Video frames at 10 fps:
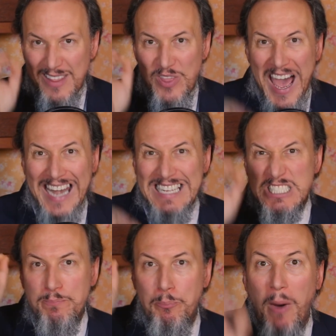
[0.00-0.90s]
and that
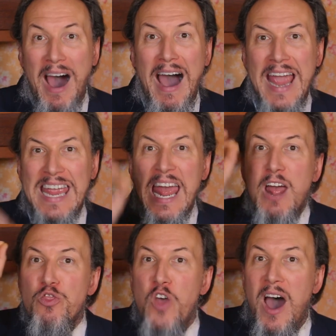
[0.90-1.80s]
is by
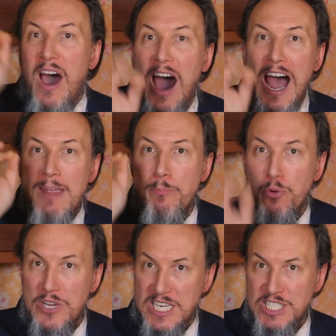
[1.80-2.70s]
the high
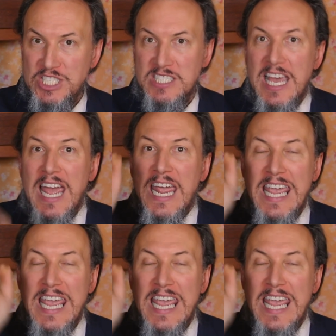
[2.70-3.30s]
priest